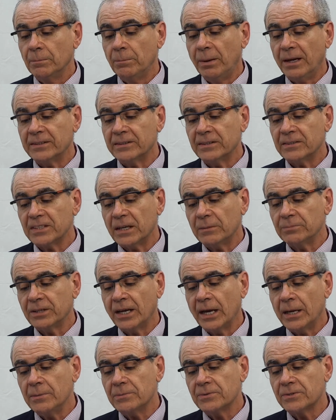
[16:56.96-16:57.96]
But
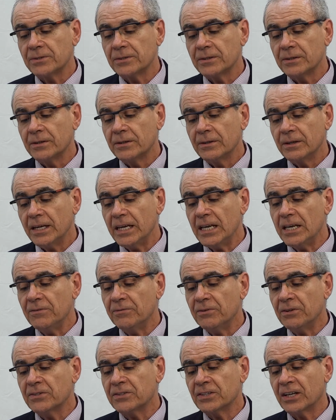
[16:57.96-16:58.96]
sometimes,
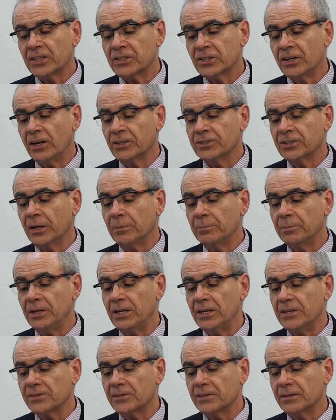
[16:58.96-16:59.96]
even such large
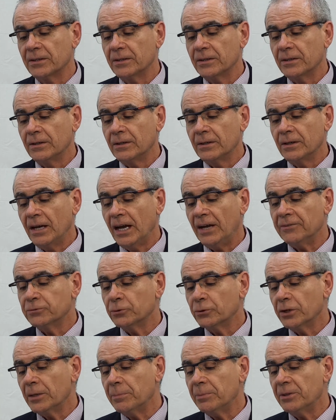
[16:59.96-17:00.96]
companies have
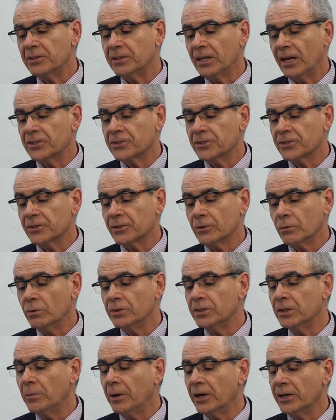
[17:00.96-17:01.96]
to keep in touch
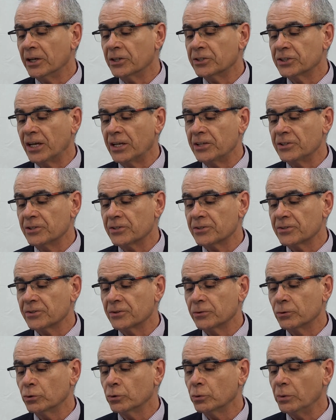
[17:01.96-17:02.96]
with the market
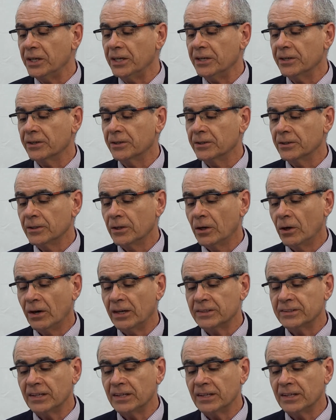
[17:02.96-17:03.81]
changes to tweak or